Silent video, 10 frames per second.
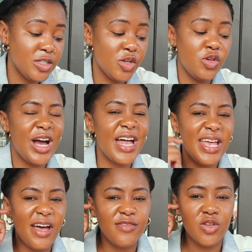So you kind
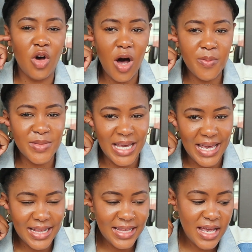of have to opt
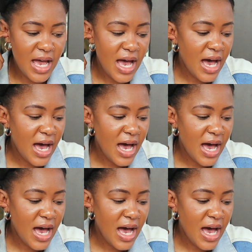in.